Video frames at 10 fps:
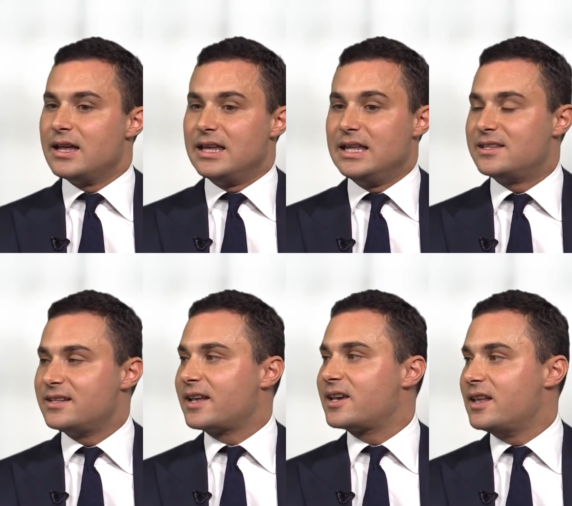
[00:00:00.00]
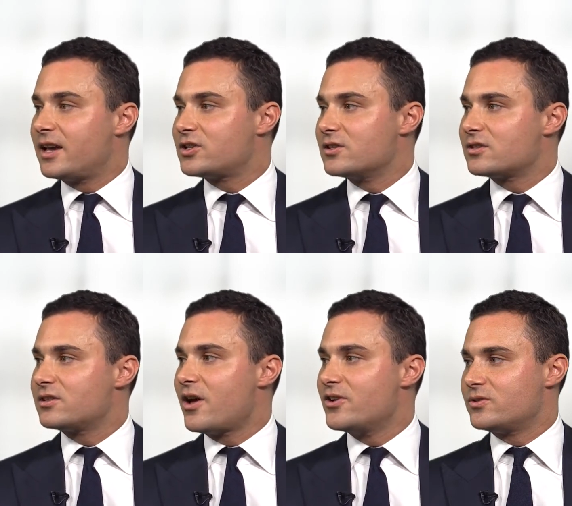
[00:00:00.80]
internet connections to
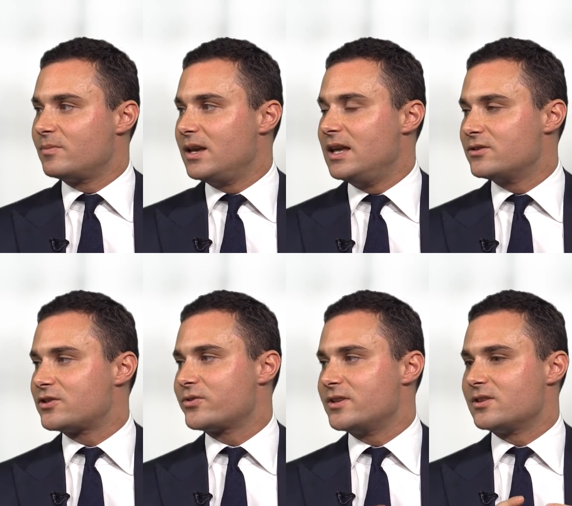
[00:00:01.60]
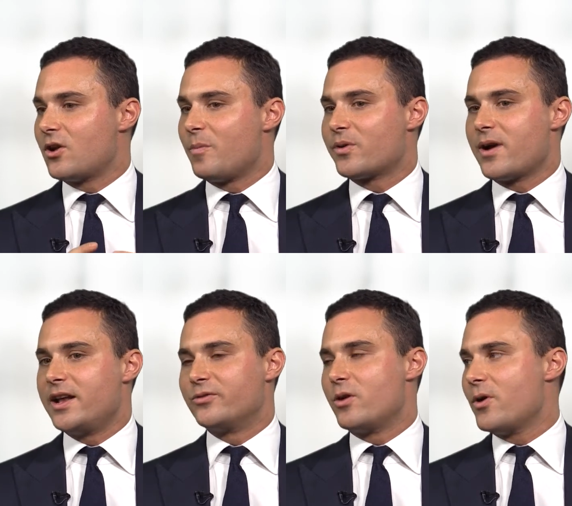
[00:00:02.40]
those industries that operate
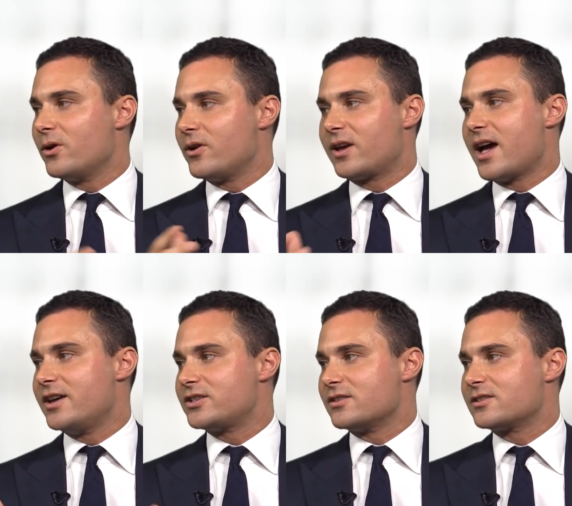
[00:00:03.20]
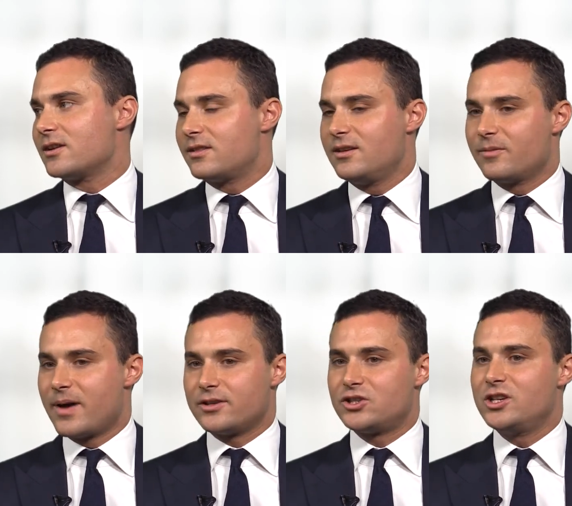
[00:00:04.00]
in remote locations. So think
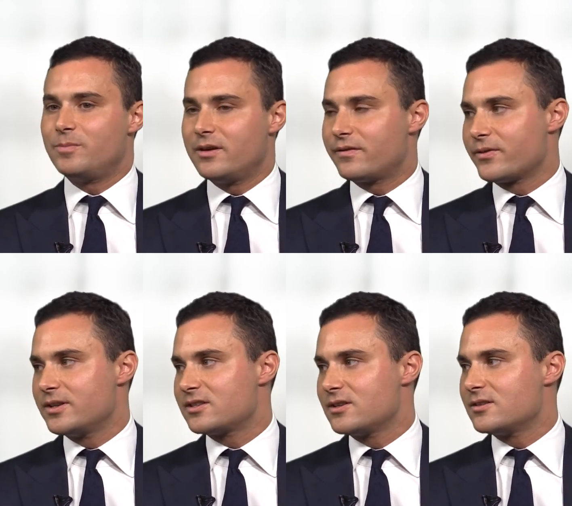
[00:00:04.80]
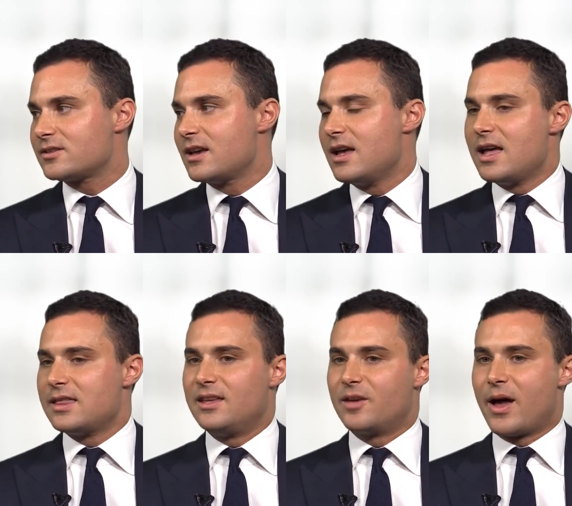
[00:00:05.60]
about shipping, for instance,
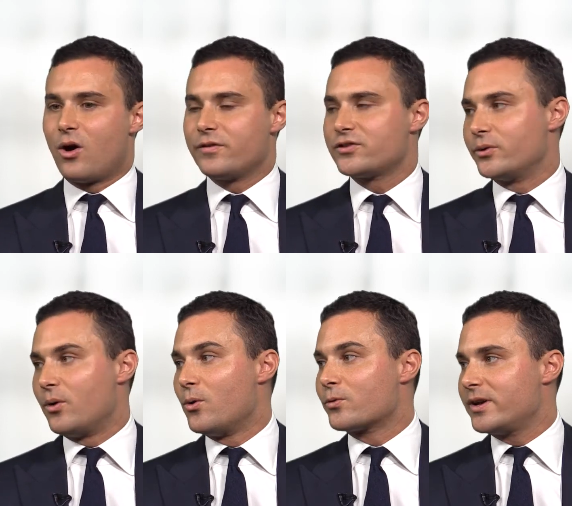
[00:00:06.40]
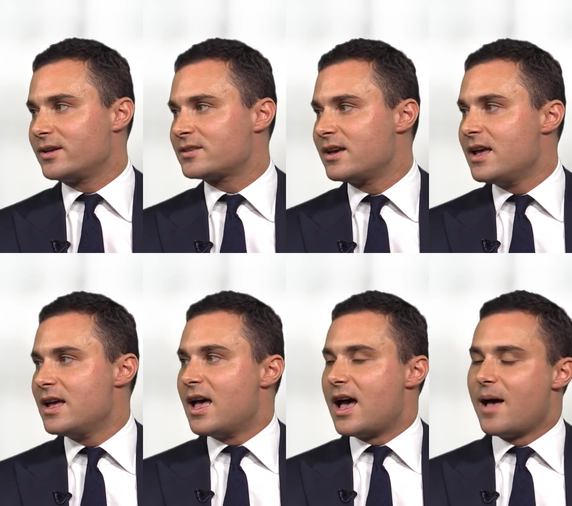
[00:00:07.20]
think about offshore oil rigs.
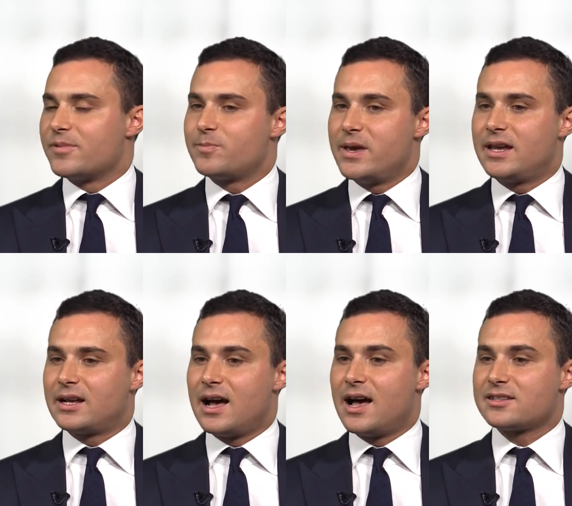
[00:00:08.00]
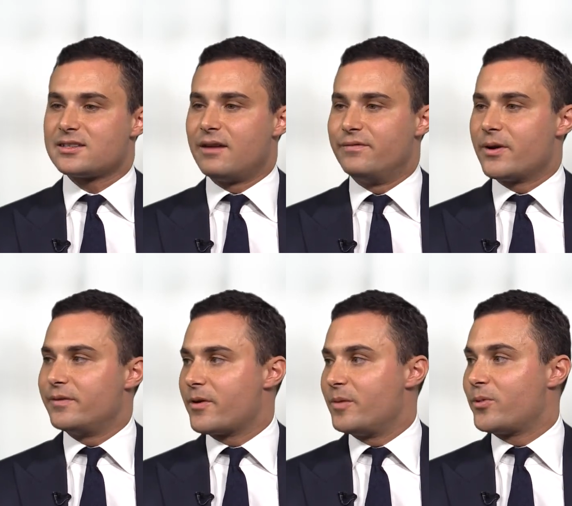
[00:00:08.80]
Speedcast are very,
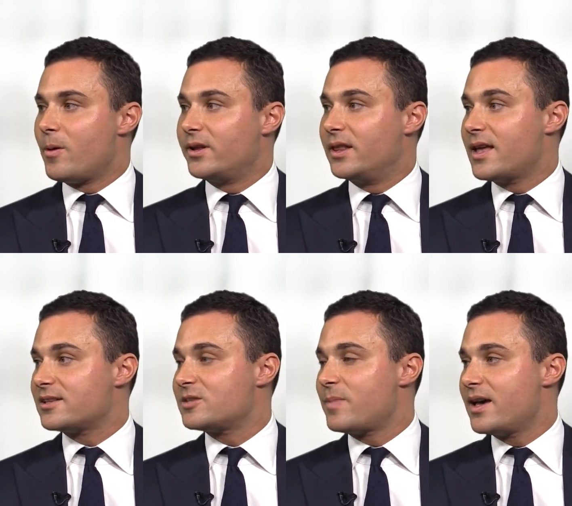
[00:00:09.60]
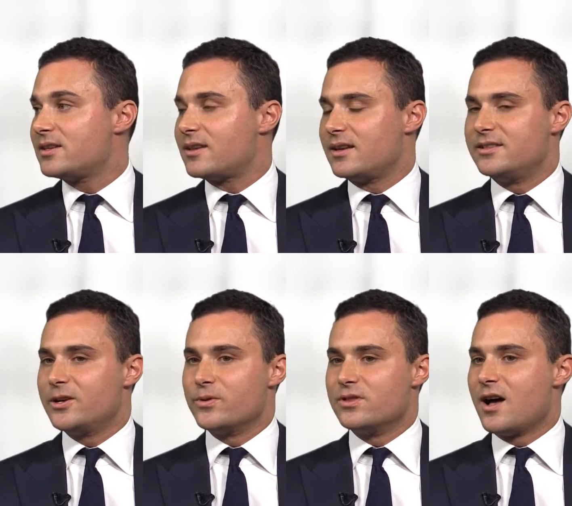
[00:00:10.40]
very prominent in that space. They deal
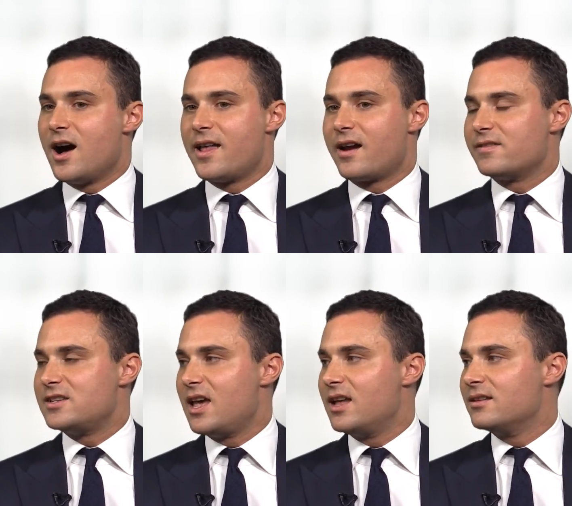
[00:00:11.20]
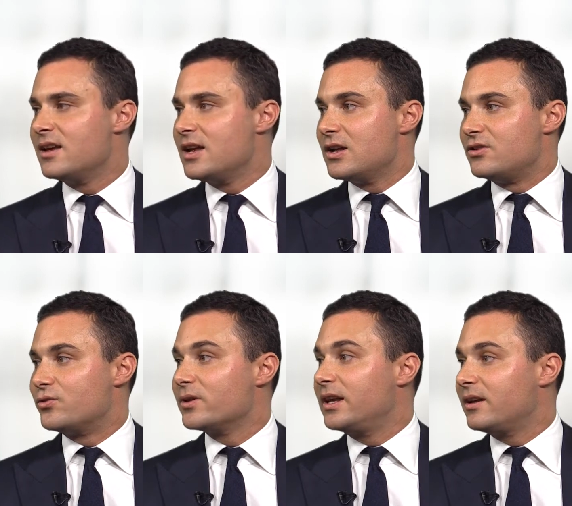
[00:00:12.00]
with 9 out of 10
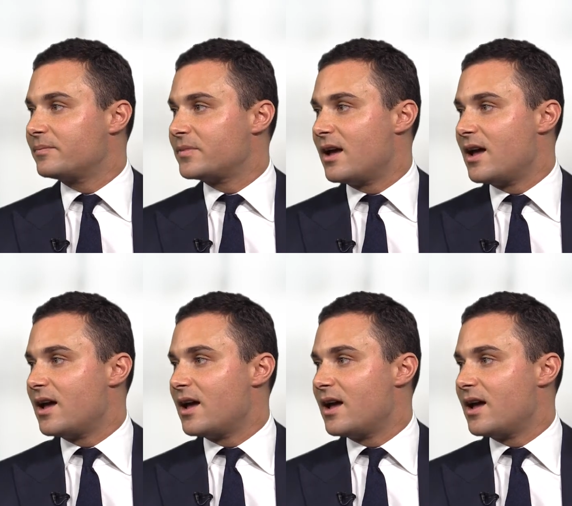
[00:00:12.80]
drilling